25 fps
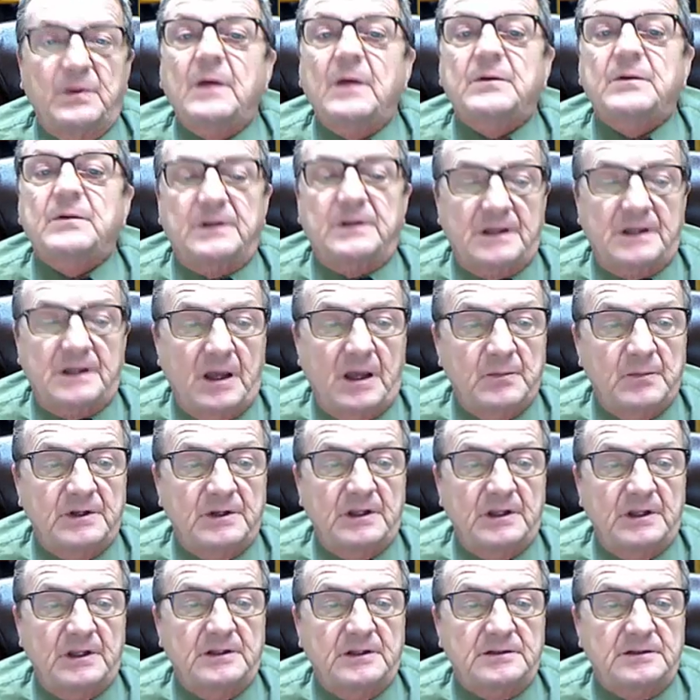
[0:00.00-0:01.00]

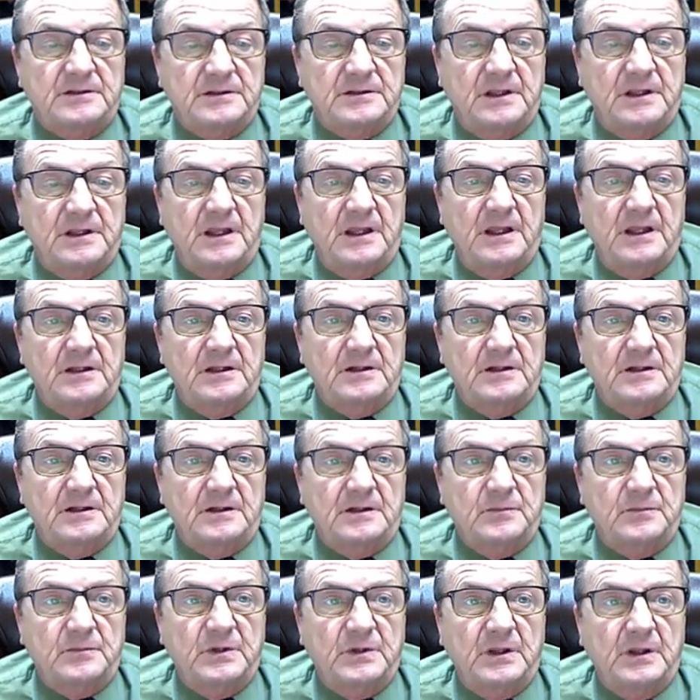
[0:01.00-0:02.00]
accommodate
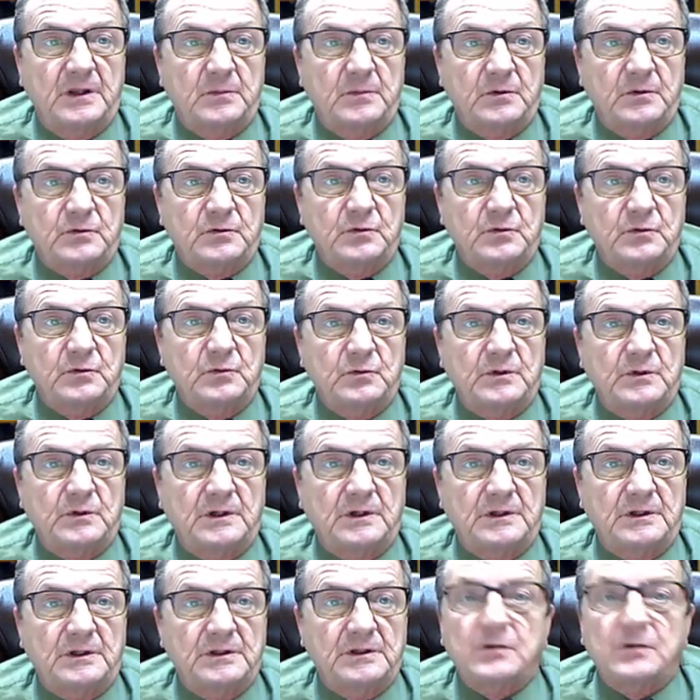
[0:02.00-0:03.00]
and be able to
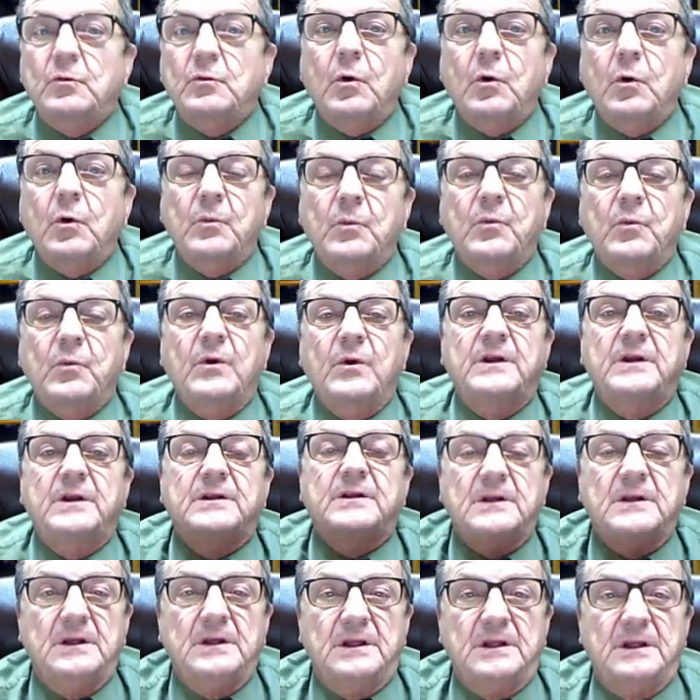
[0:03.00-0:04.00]
incorporate
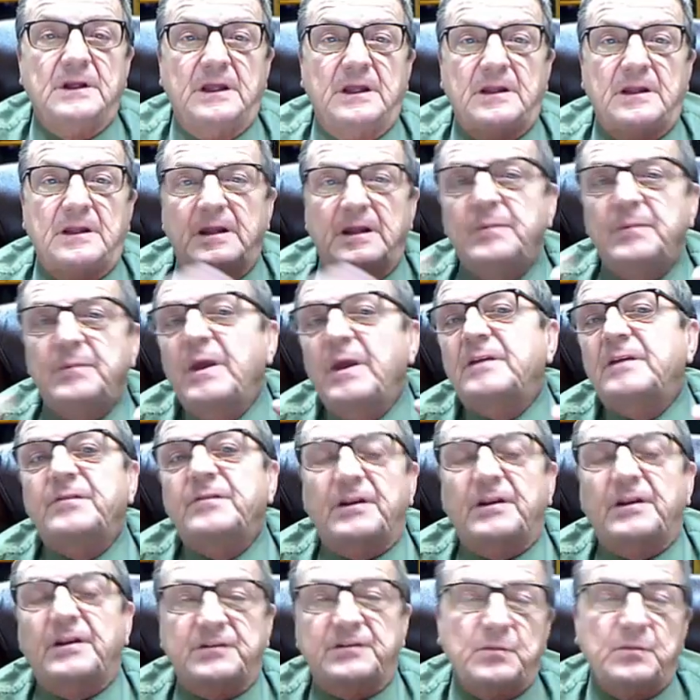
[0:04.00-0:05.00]
and make
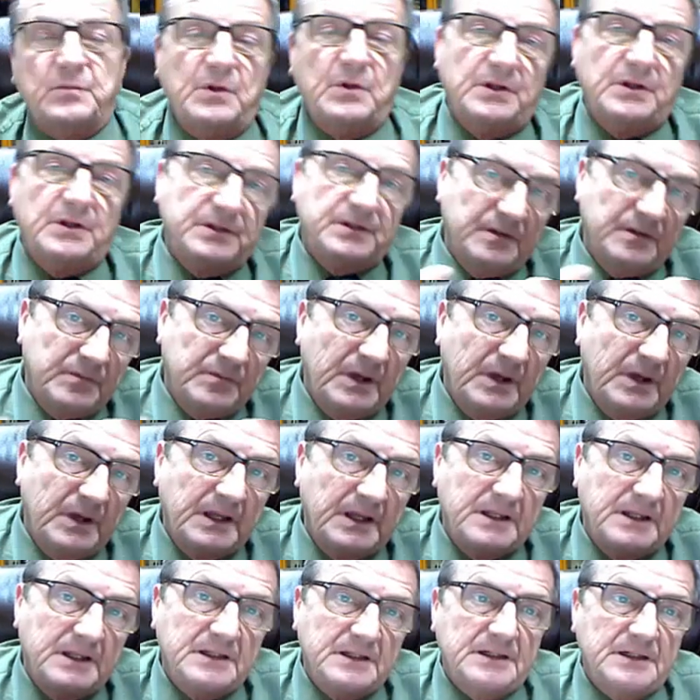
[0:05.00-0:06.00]
flexibility of
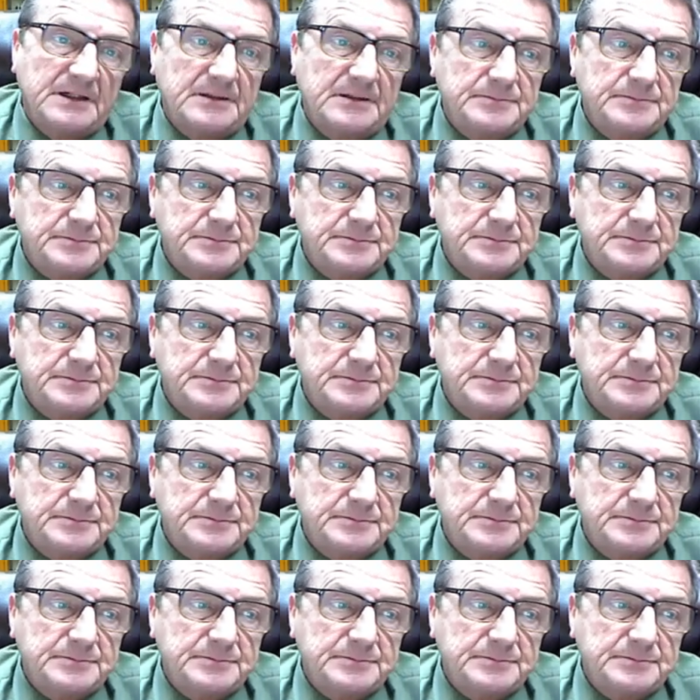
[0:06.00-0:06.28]
my